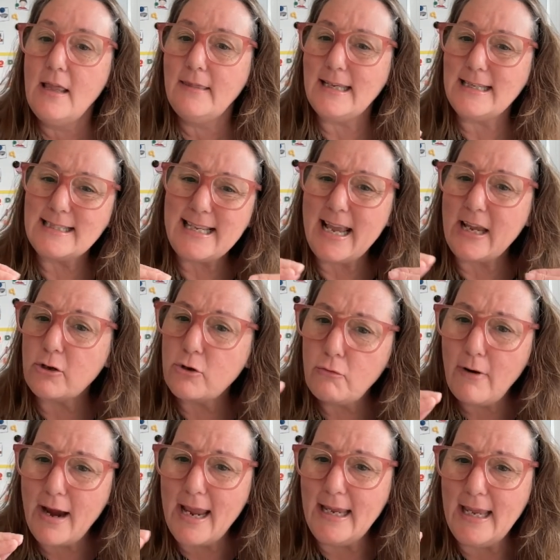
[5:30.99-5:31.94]
There's that
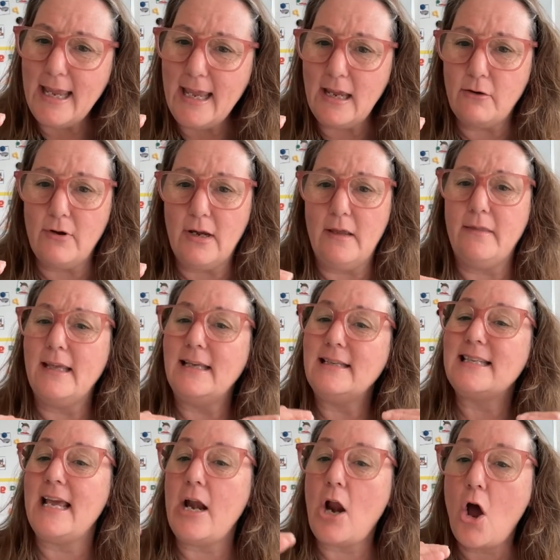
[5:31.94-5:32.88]
grey area,
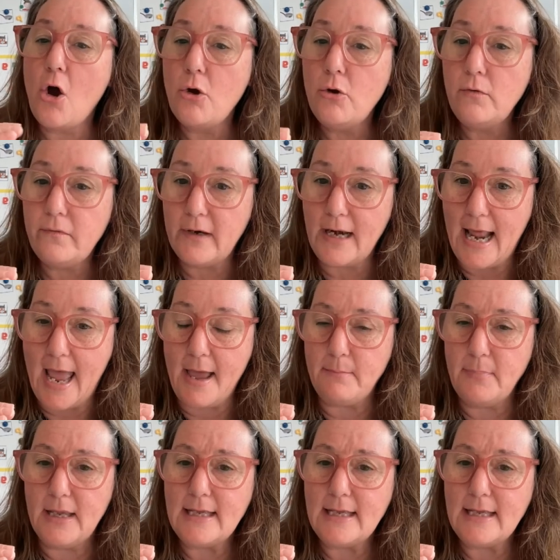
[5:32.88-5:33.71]
there's that overlap,